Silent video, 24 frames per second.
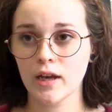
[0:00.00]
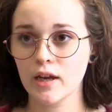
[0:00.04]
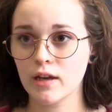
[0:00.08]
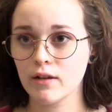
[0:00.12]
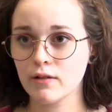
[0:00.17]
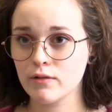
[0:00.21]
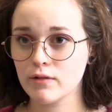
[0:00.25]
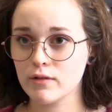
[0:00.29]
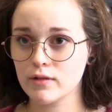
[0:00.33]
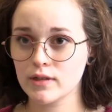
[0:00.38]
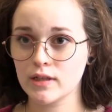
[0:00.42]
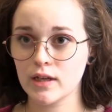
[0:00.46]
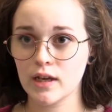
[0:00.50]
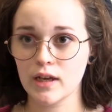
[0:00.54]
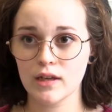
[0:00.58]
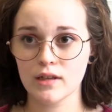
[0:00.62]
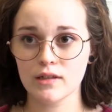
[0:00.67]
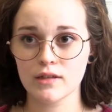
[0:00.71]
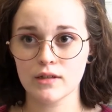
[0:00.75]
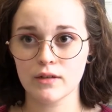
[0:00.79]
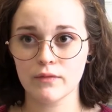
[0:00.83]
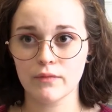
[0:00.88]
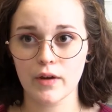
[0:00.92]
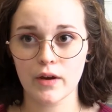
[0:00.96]
get a little
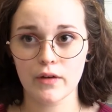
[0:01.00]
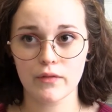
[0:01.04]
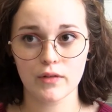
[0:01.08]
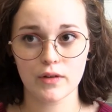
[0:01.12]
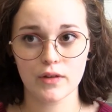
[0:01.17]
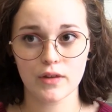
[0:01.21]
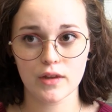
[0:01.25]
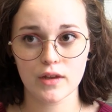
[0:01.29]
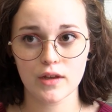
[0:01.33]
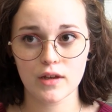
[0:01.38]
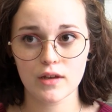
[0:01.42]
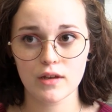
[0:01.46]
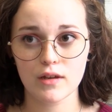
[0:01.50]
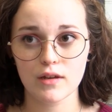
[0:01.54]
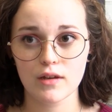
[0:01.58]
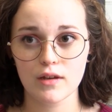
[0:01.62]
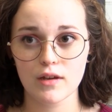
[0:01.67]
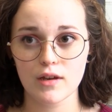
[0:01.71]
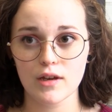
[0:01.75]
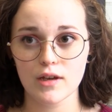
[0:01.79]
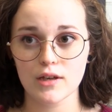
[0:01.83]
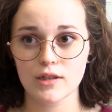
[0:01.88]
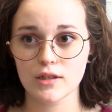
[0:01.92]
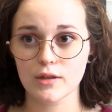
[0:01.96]
taste of everything
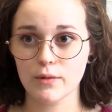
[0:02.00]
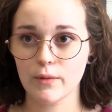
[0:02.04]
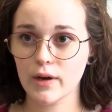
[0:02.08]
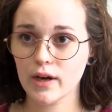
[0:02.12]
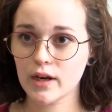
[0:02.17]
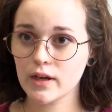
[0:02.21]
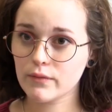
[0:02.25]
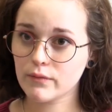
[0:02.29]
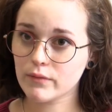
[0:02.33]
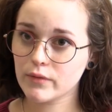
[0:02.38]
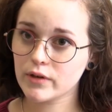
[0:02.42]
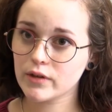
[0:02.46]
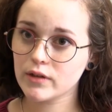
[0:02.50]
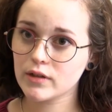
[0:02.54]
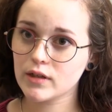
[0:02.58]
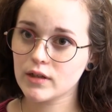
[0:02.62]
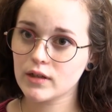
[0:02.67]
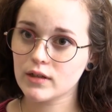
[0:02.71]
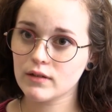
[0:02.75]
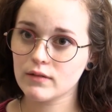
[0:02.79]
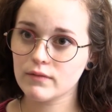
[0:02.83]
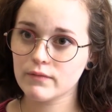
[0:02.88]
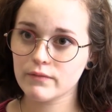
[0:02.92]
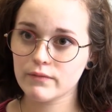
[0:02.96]
so I can
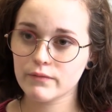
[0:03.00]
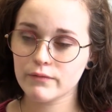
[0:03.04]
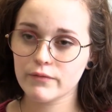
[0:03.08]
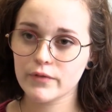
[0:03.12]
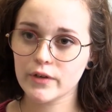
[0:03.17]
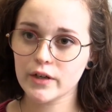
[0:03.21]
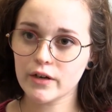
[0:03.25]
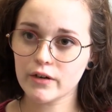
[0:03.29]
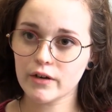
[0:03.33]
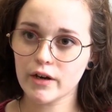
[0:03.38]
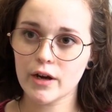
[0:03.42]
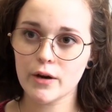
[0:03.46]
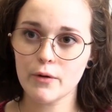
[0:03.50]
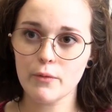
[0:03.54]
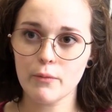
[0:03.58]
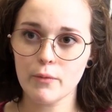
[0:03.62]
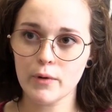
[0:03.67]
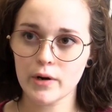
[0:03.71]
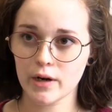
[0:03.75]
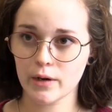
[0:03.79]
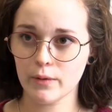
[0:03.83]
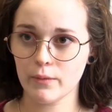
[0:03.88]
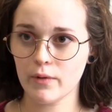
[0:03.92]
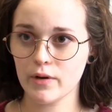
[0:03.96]
really figure
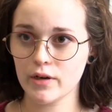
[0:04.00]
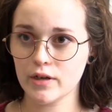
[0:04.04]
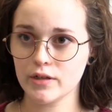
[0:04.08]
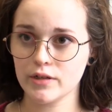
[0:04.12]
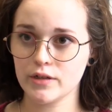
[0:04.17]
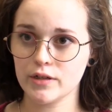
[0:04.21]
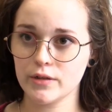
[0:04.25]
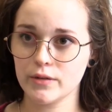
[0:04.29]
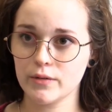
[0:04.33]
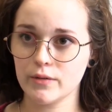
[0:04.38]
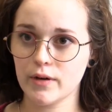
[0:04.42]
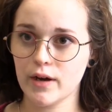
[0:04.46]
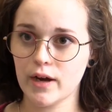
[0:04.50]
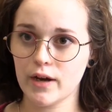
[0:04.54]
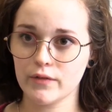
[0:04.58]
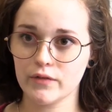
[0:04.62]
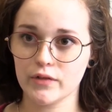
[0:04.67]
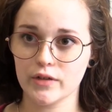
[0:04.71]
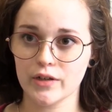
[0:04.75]
out what I want to do.